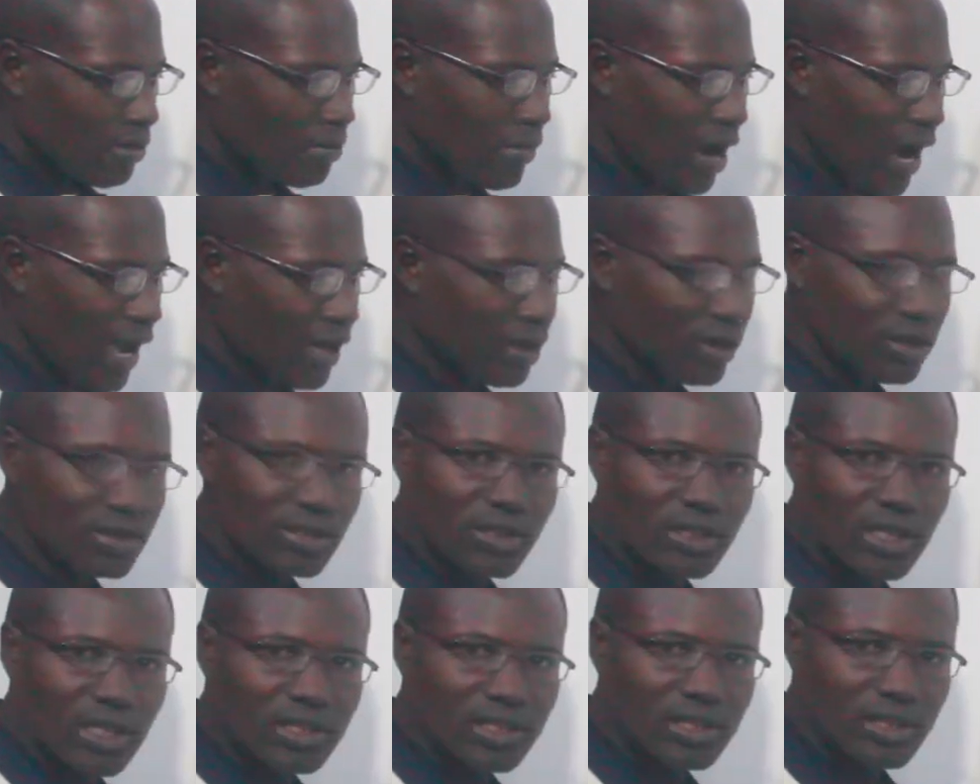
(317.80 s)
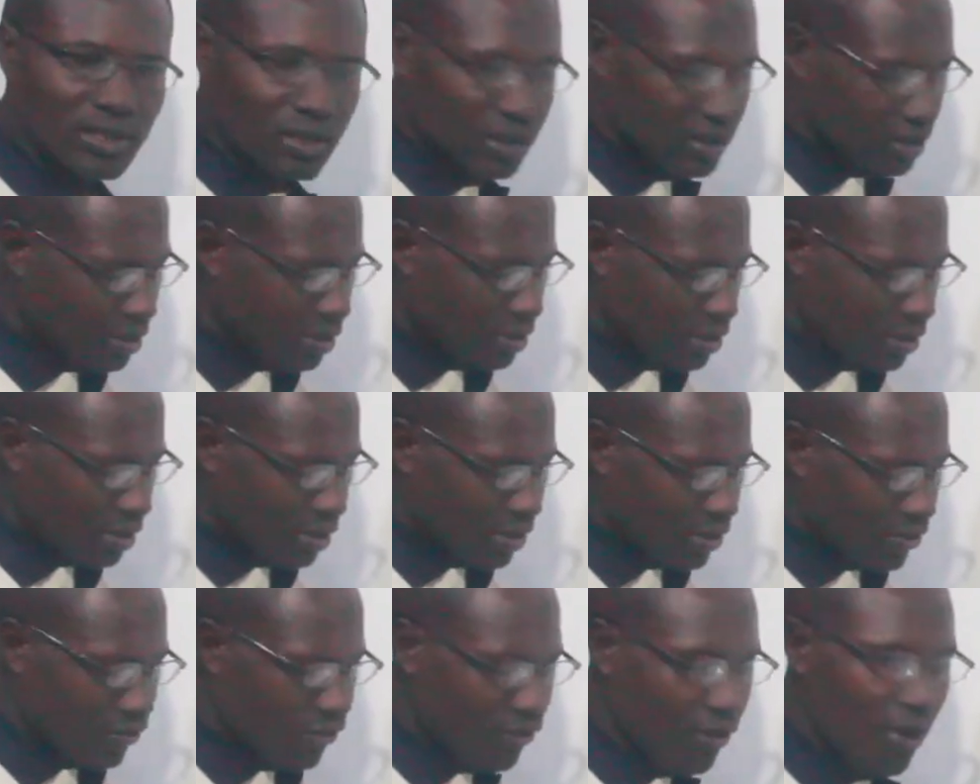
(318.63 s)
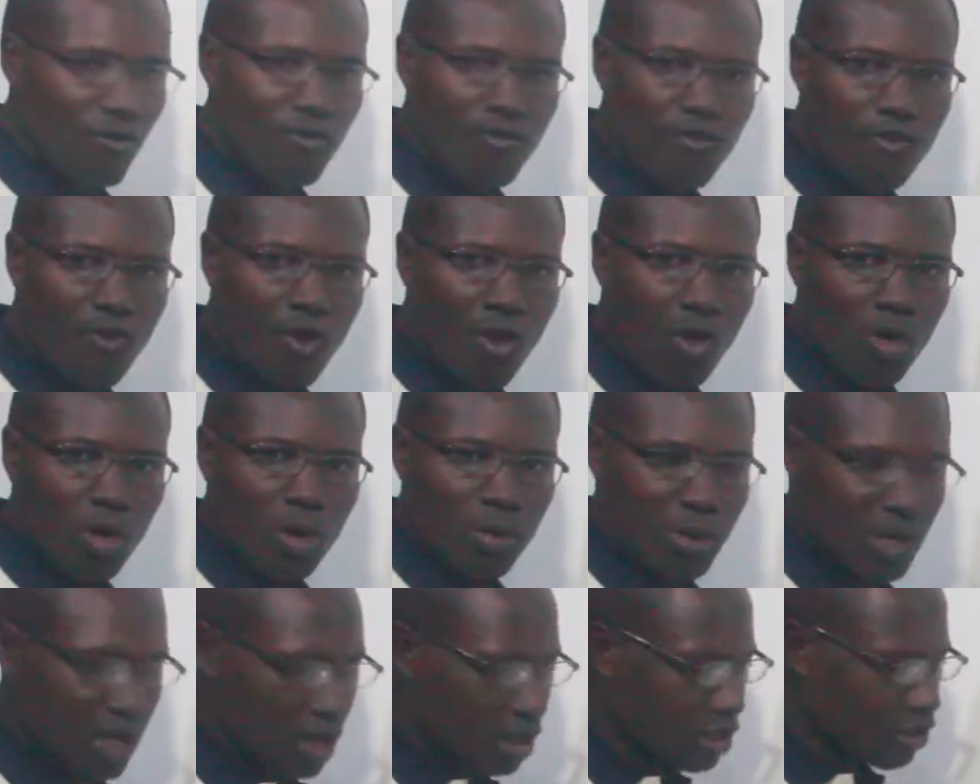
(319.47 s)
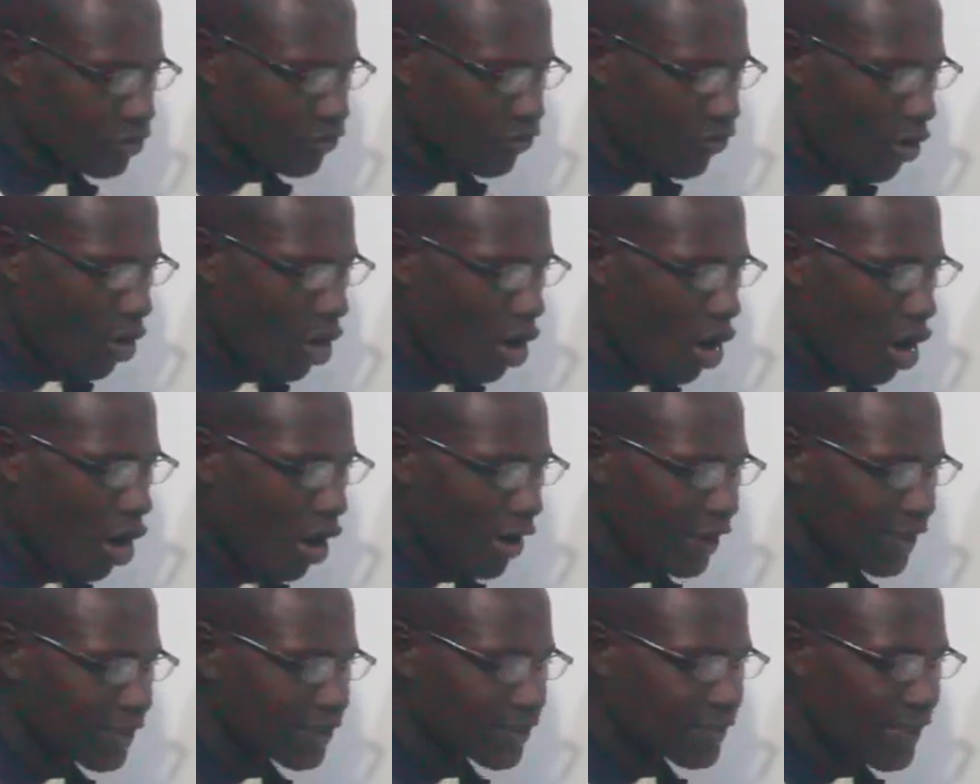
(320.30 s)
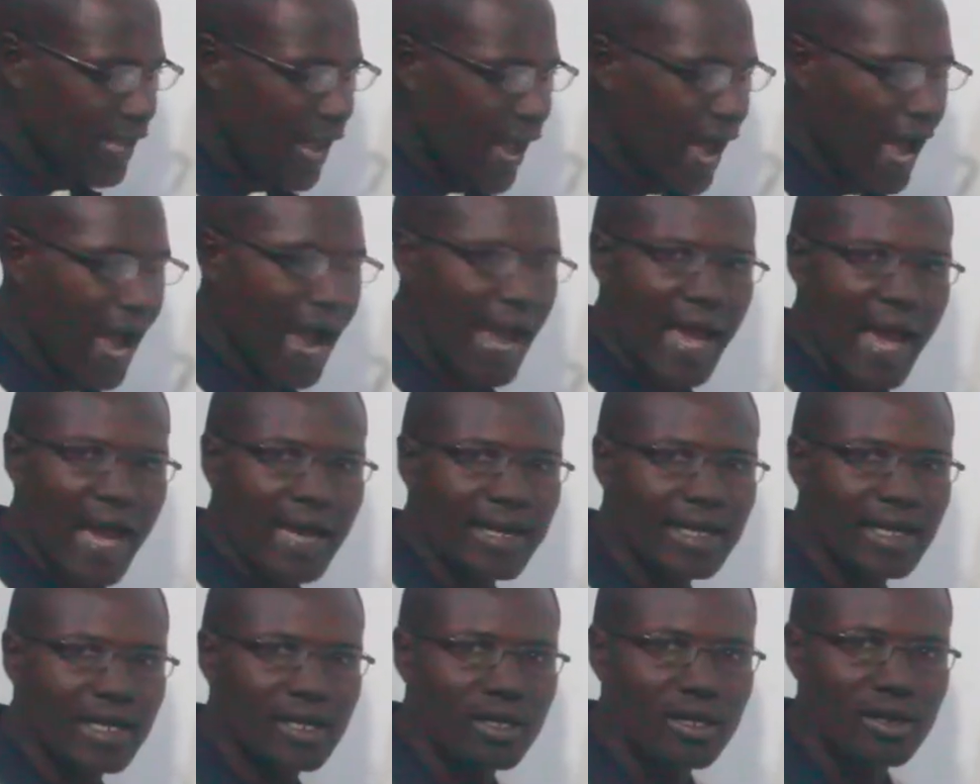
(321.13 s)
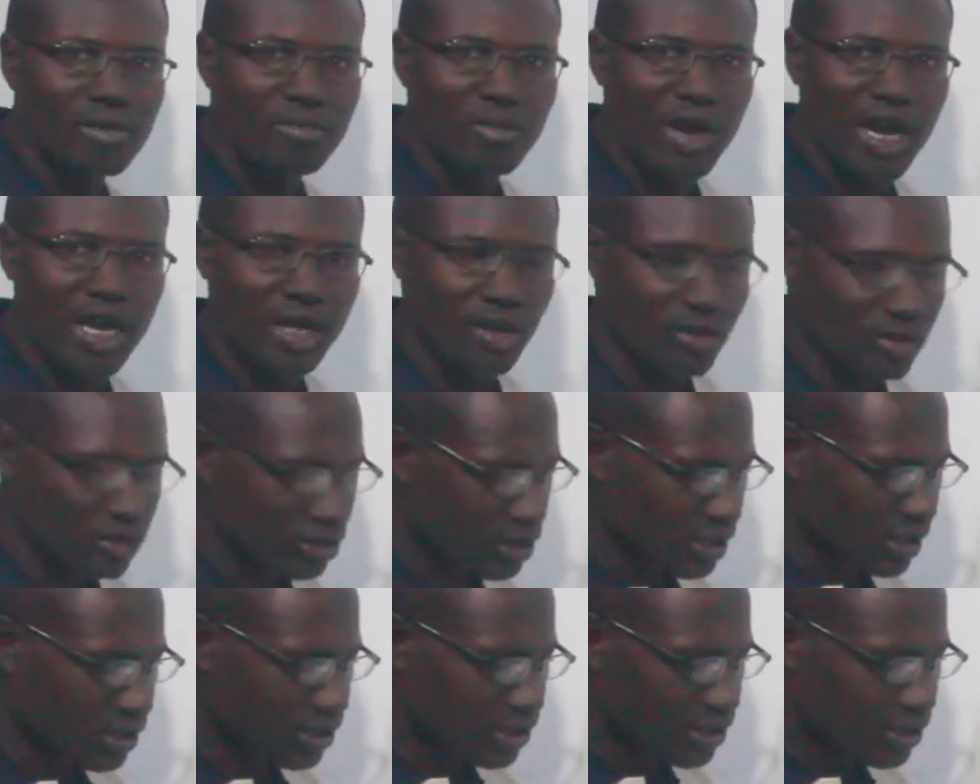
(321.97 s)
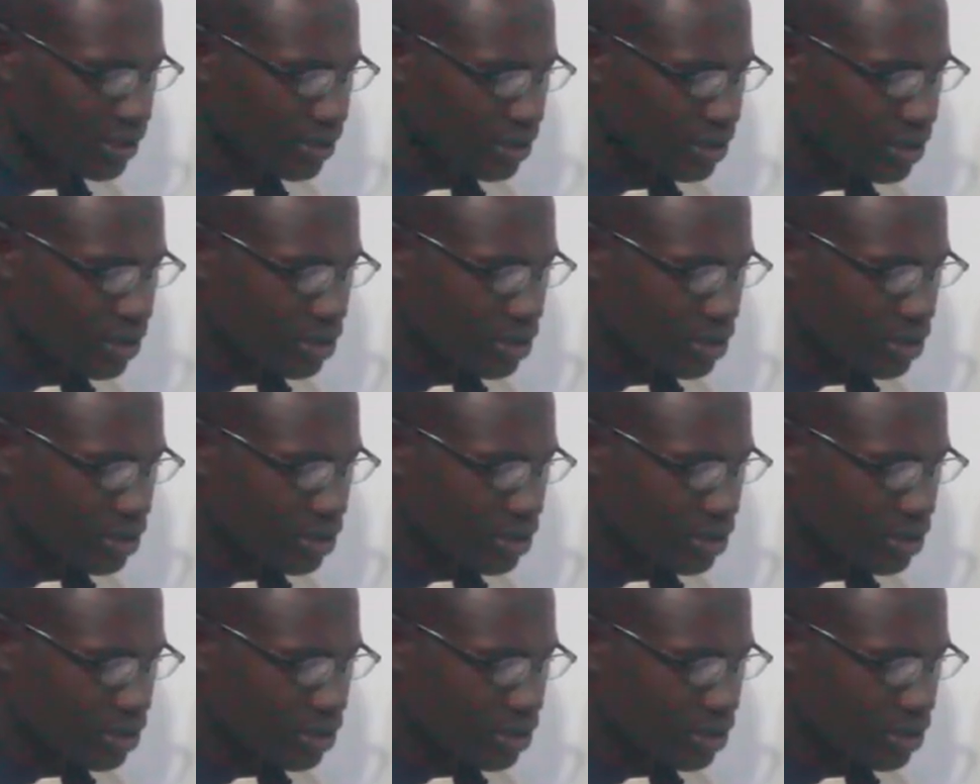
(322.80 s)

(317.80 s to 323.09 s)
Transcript: -6 from 4, because 4 is higher than -6.